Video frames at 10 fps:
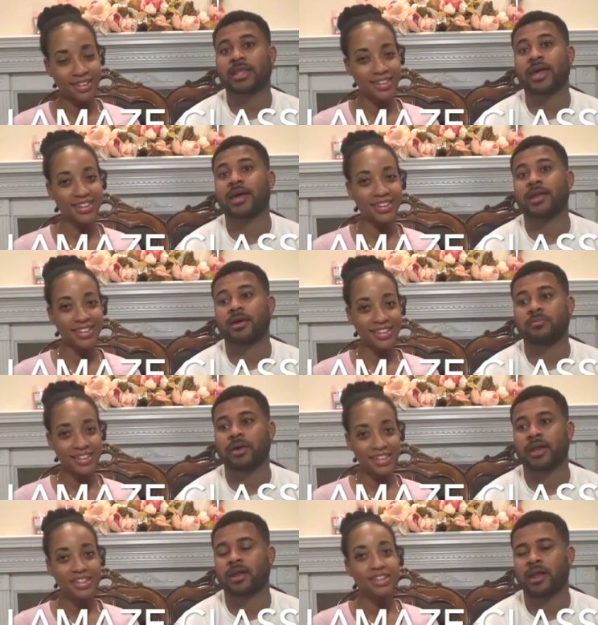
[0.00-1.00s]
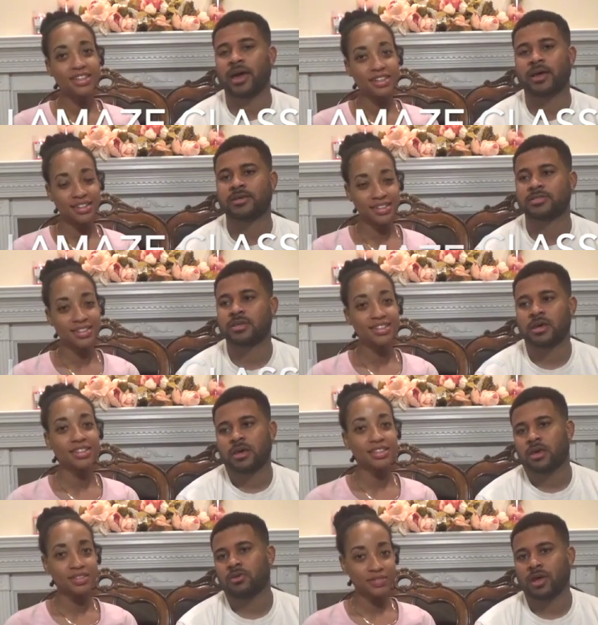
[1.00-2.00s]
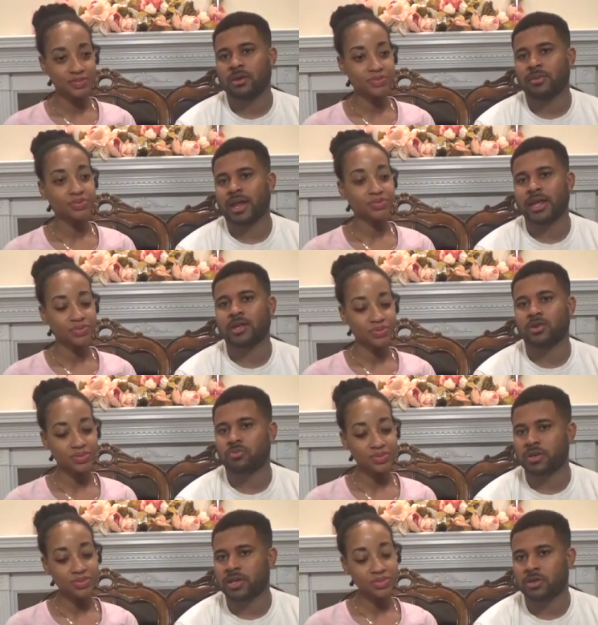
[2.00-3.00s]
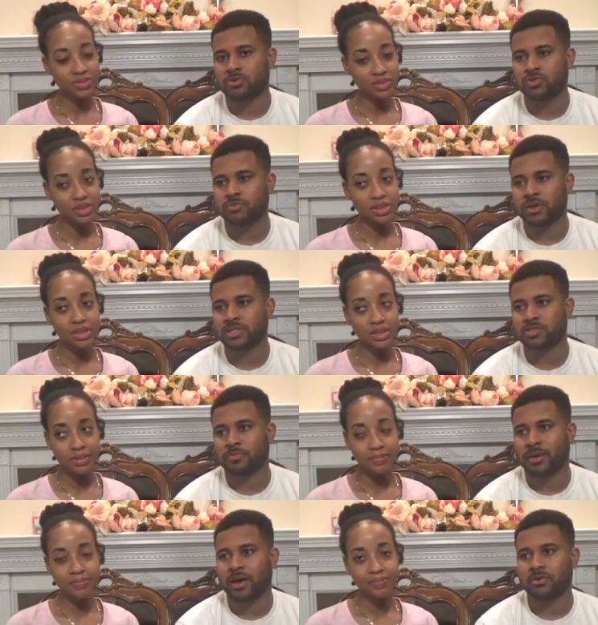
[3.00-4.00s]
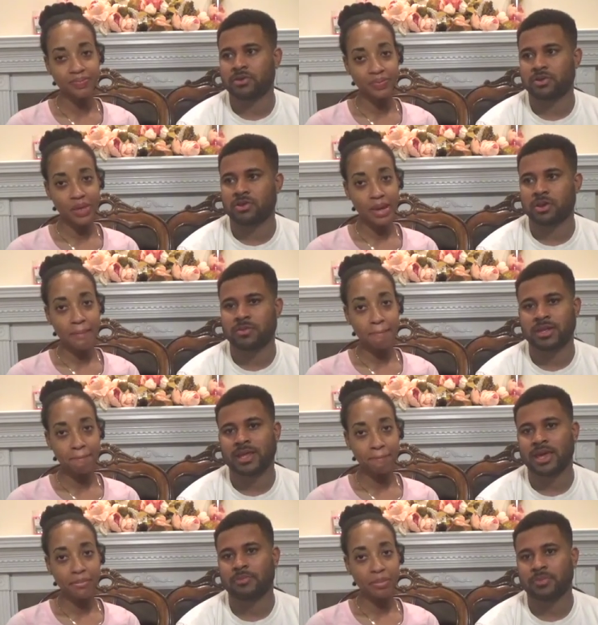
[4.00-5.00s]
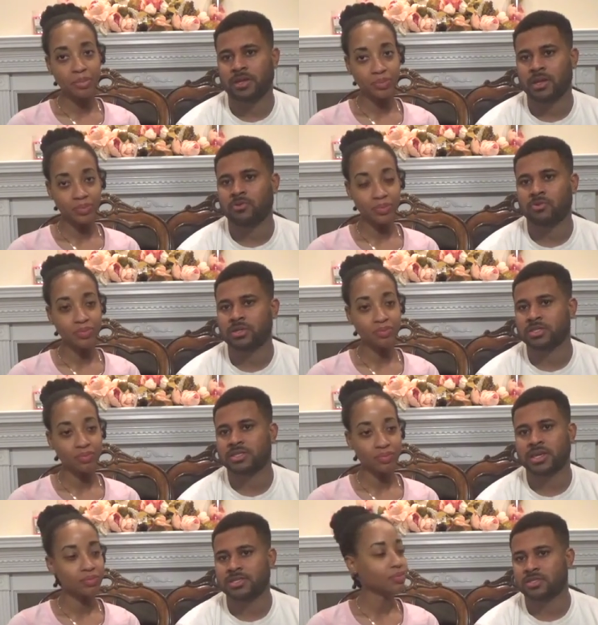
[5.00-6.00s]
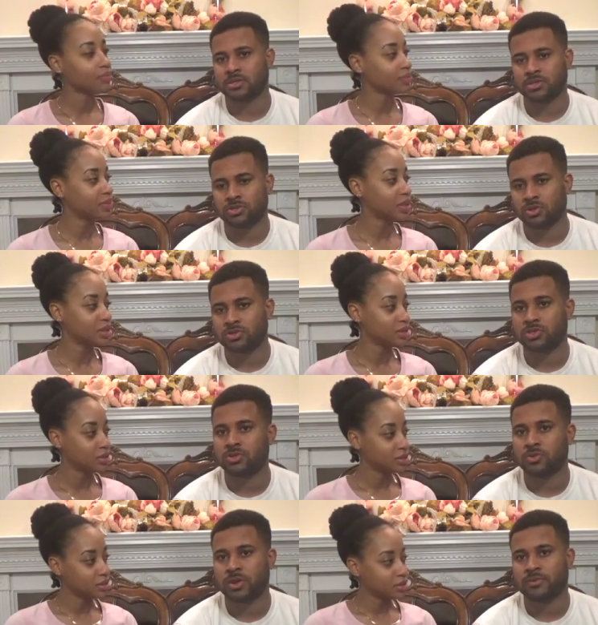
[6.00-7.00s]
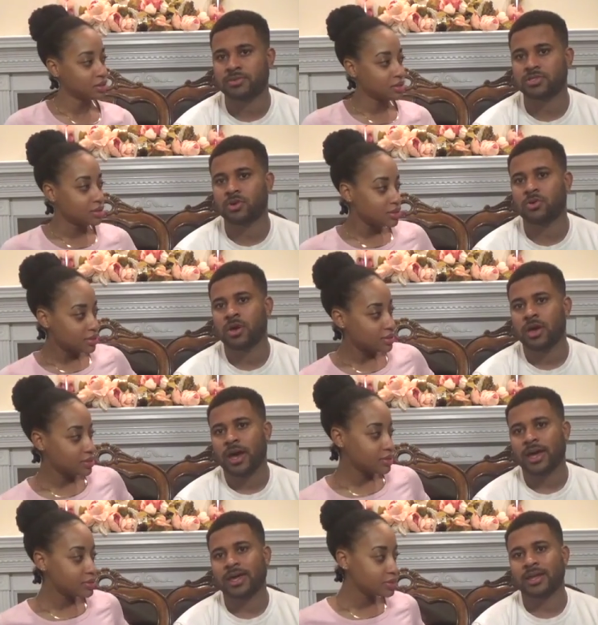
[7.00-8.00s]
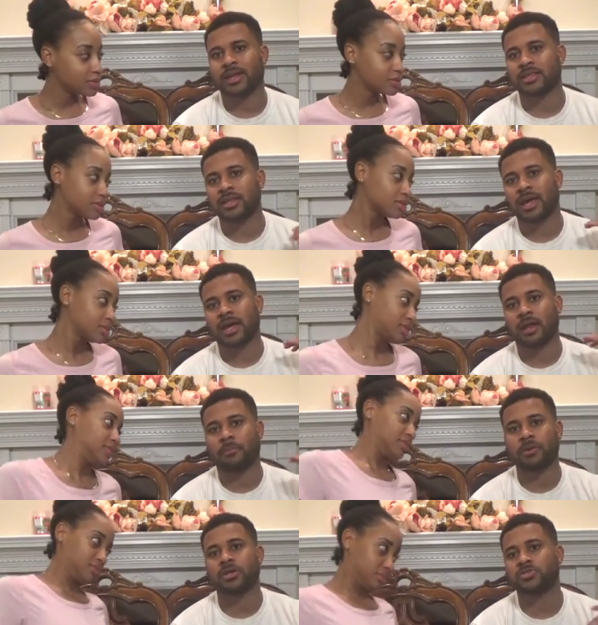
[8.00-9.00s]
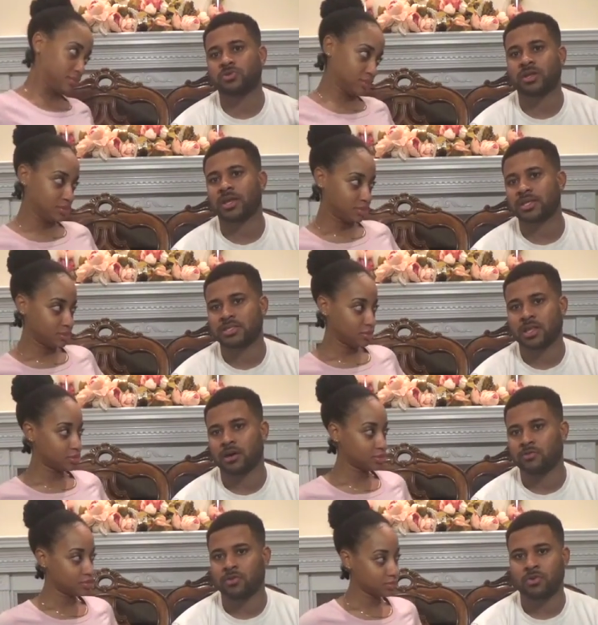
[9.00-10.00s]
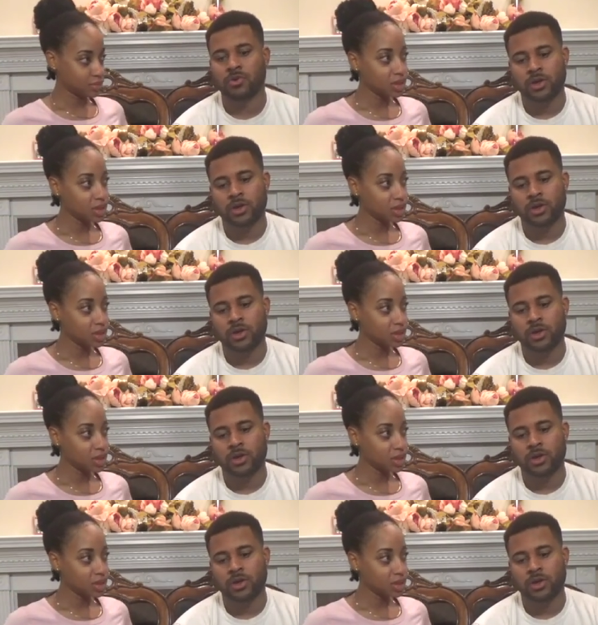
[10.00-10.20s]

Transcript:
Speaker 1: that kind of helped me out a lot because you know I mean I didn't know, really know too much about you know I mean happen and what the things to you know to do whatever so I can I think that kind of put us on the next level